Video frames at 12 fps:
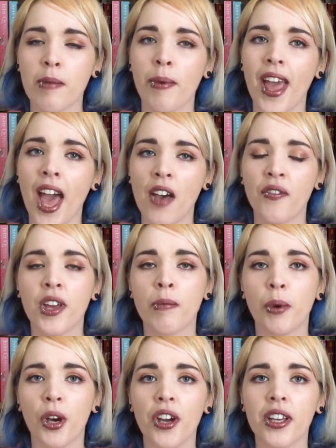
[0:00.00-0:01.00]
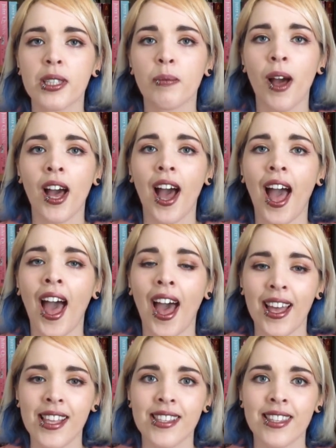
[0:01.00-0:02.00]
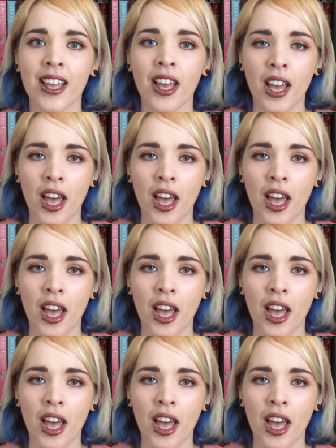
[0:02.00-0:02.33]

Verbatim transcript: a bit heavier books, whereas